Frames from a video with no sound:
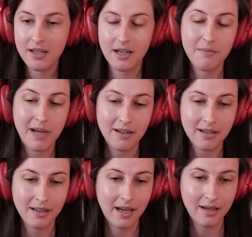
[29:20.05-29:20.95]
compared
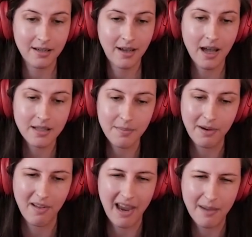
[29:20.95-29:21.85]
to like a
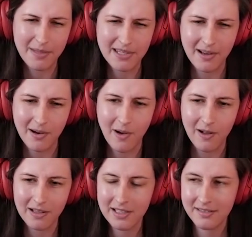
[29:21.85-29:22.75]
typical Amazon
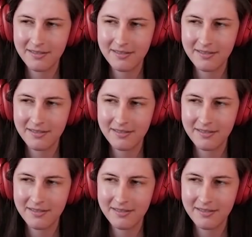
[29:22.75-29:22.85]
haul.